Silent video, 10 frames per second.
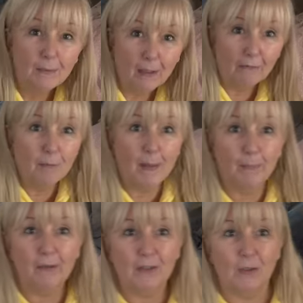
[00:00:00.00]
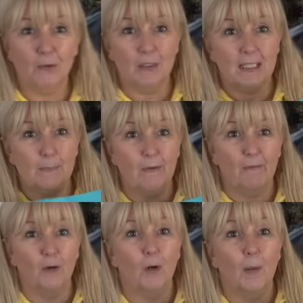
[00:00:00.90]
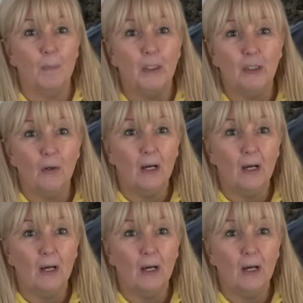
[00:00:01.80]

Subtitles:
might remember I've told you this before, put your